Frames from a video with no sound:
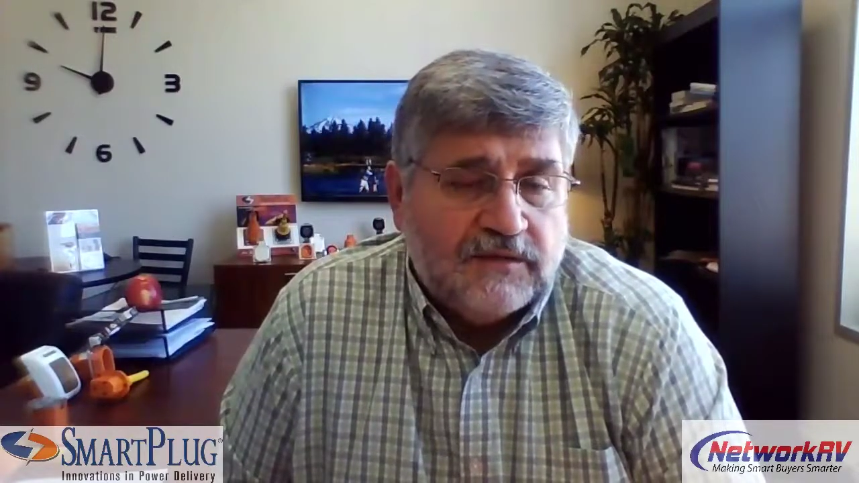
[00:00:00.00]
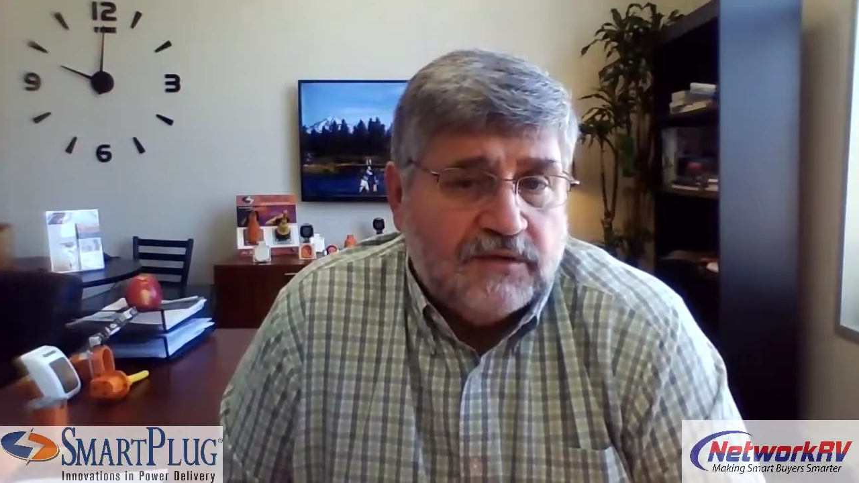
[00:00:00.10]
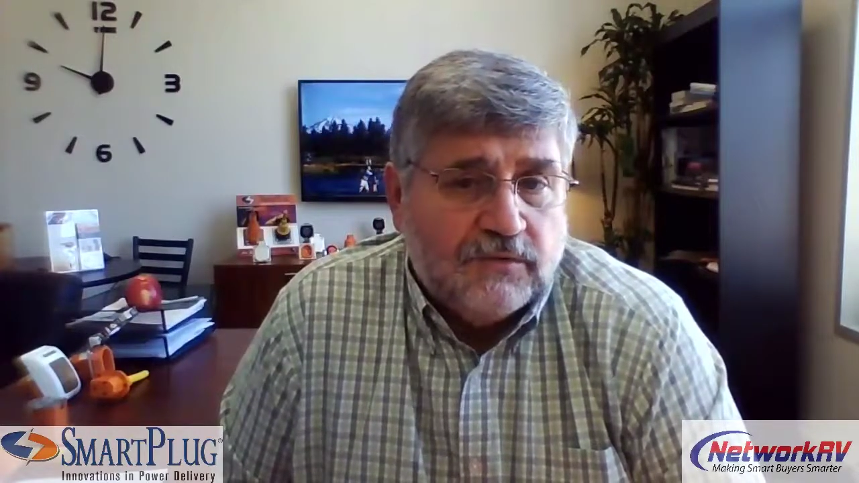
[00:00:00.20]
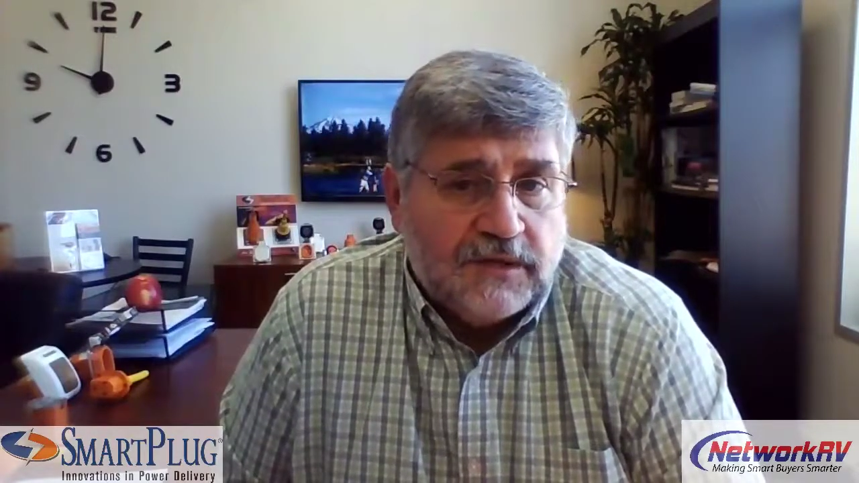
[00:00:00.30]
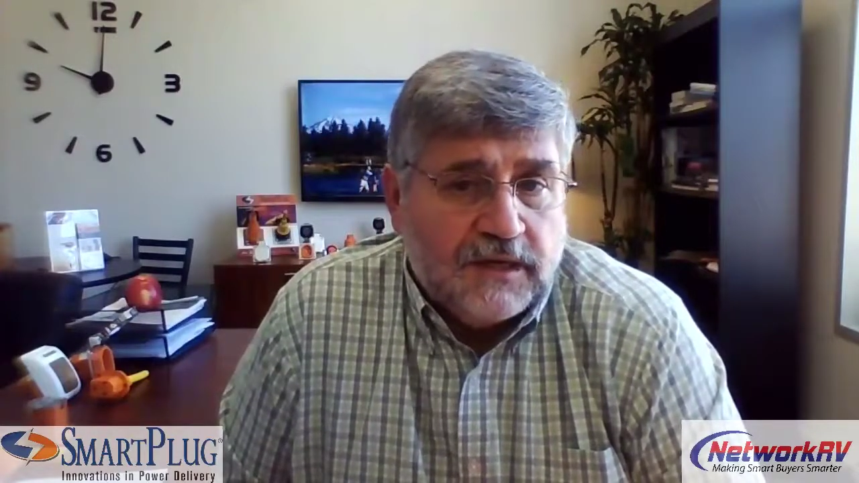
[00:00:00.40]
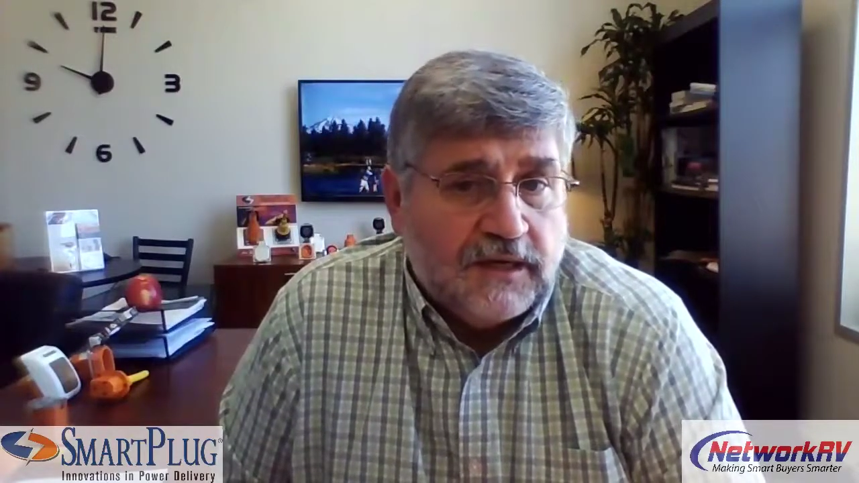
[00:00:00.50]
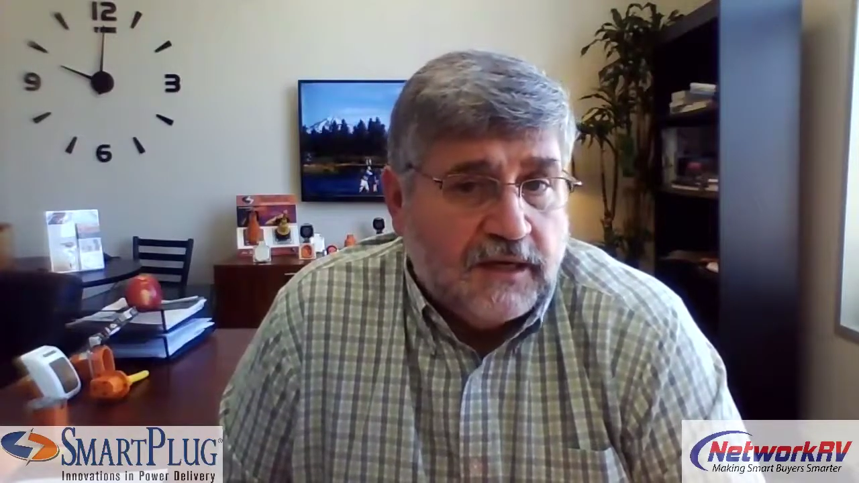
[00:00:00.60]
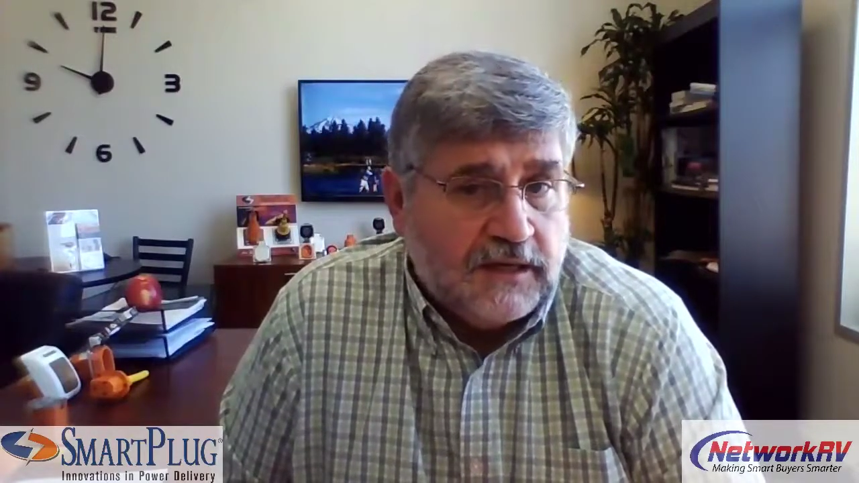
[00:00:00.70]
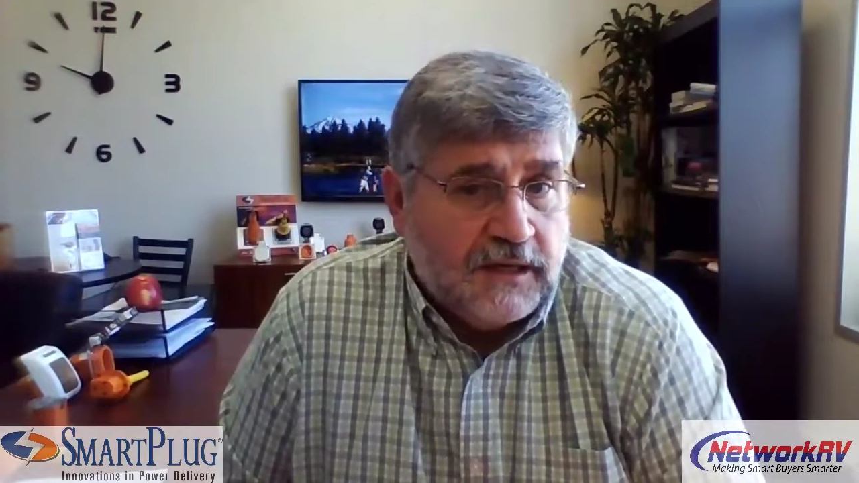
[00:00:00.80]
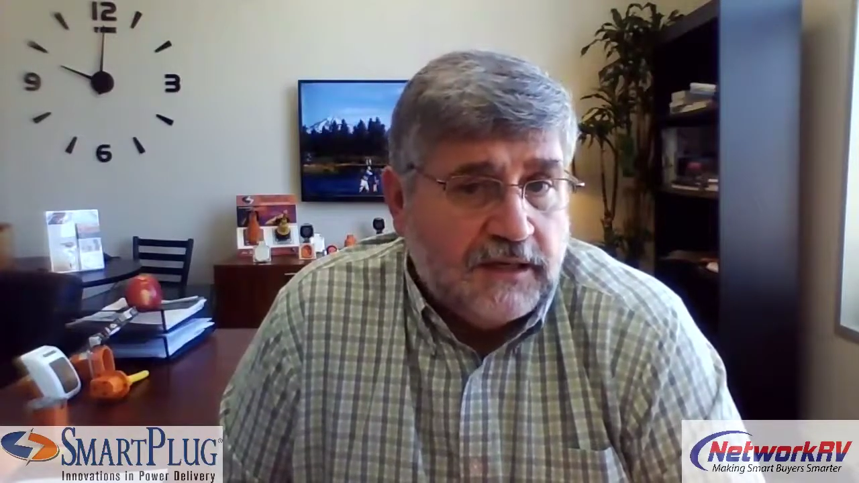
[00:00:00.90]
you would get
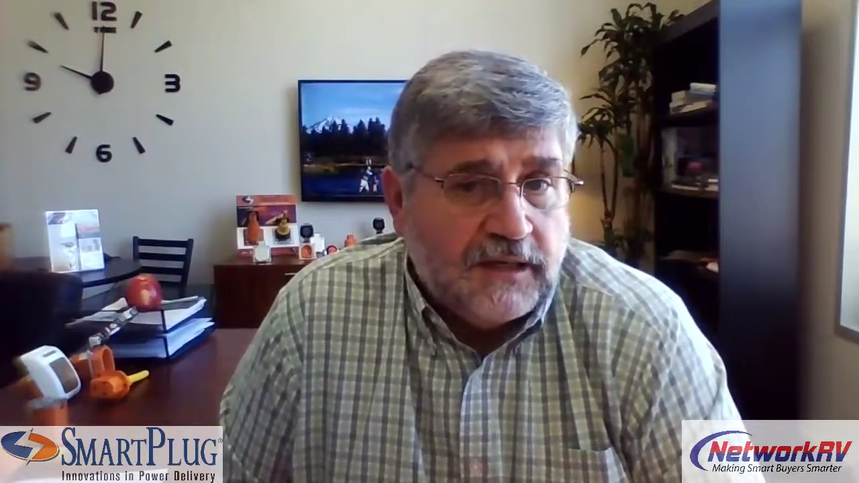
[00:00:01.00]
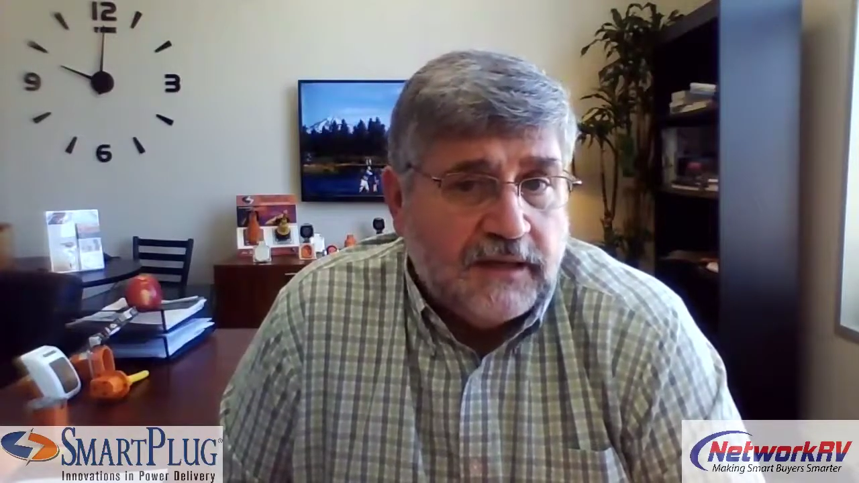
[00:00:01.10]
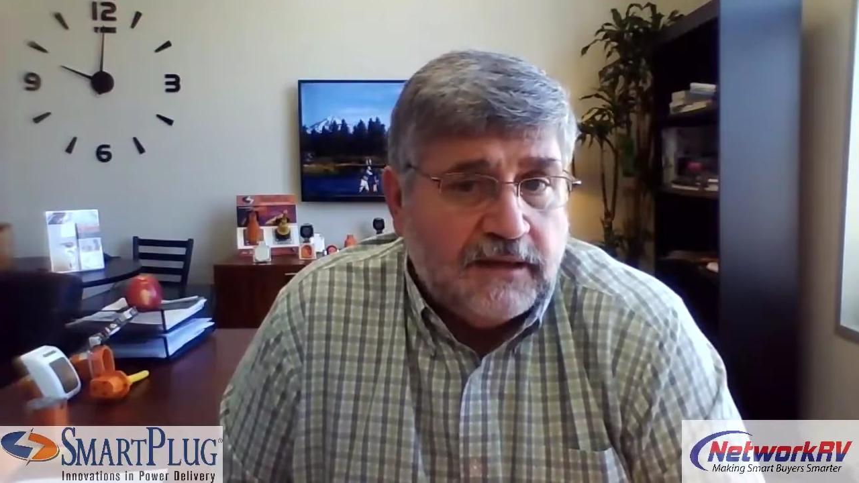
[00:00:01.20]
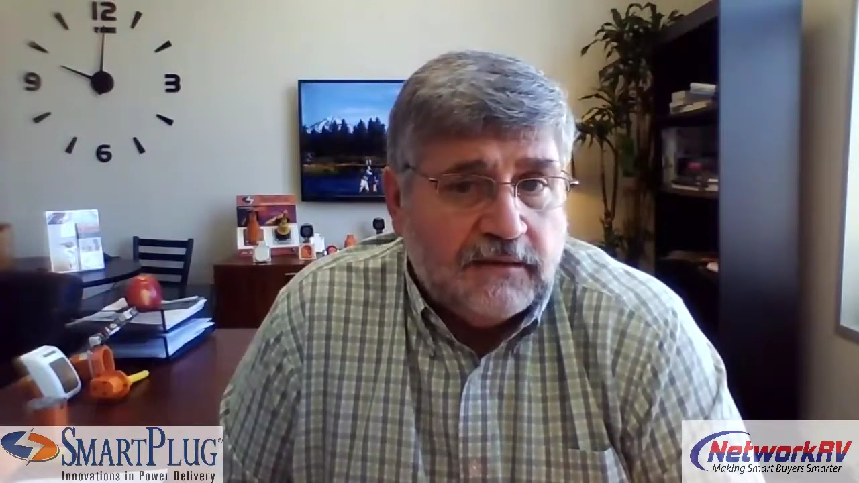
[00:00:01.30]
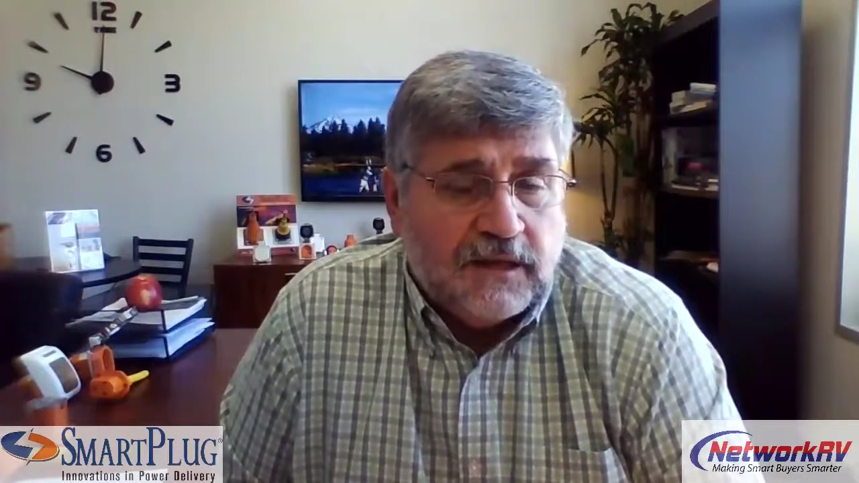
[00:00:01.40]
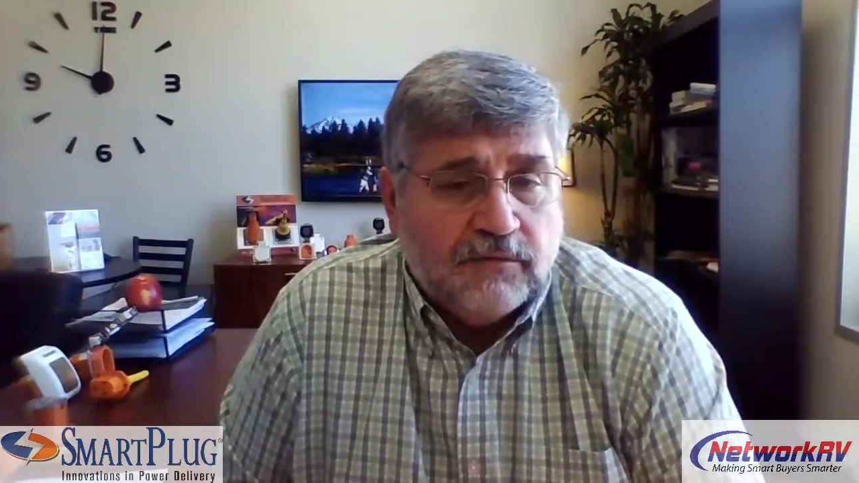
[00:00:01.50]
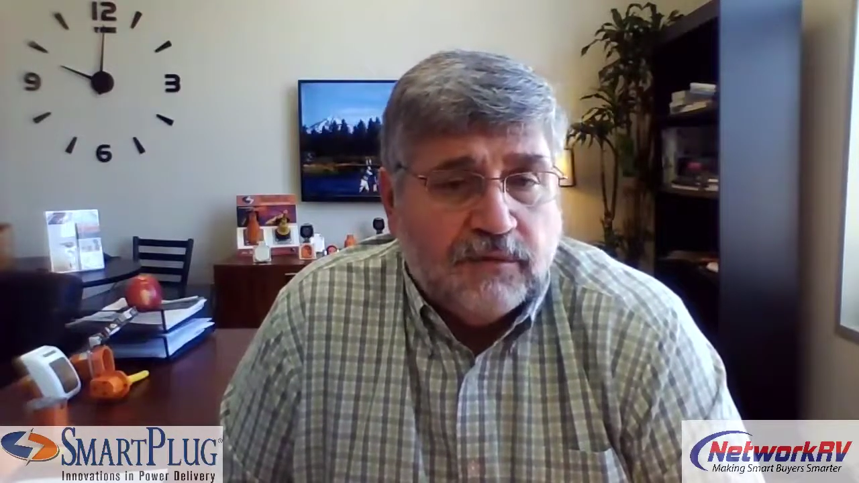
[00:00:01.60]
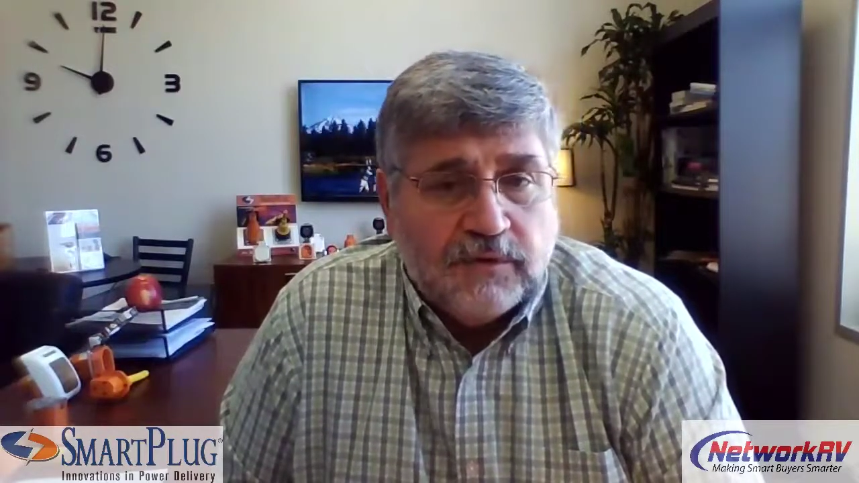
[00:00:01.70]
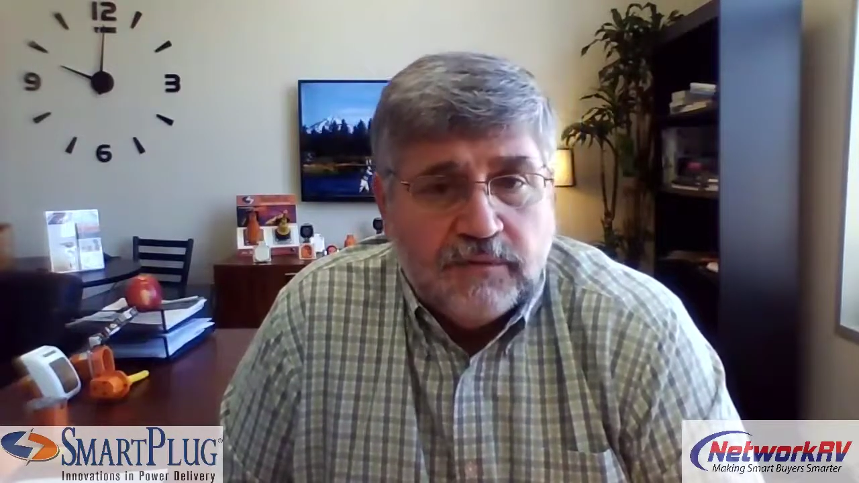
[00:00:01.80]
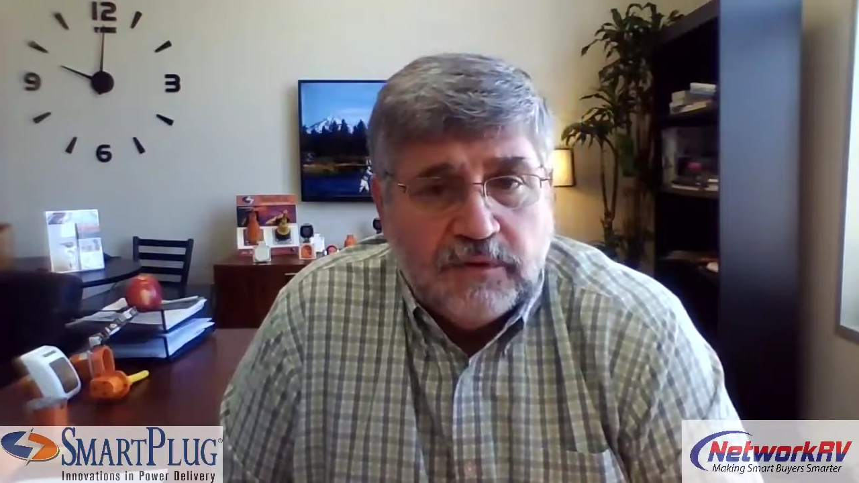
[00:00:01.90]
an inlet that
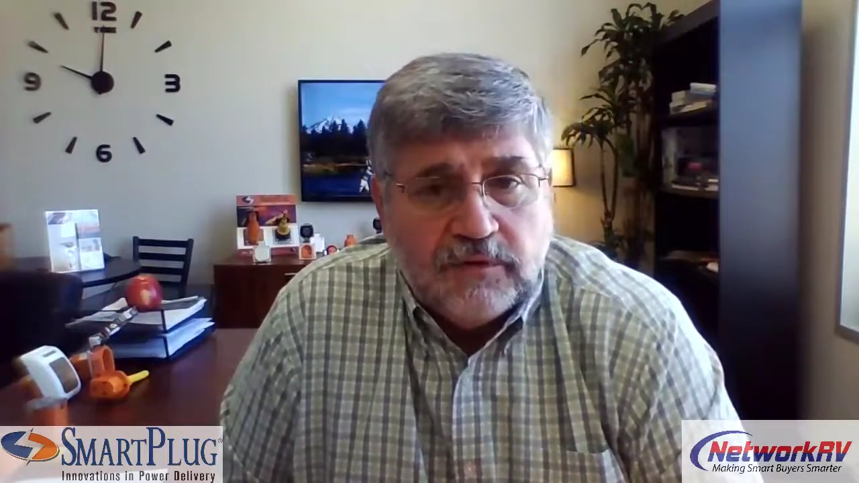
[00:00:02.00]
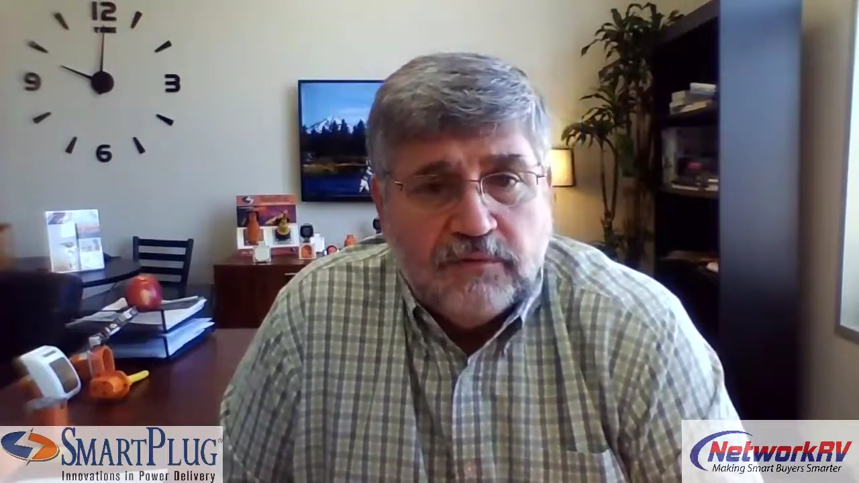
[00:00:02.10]
would you would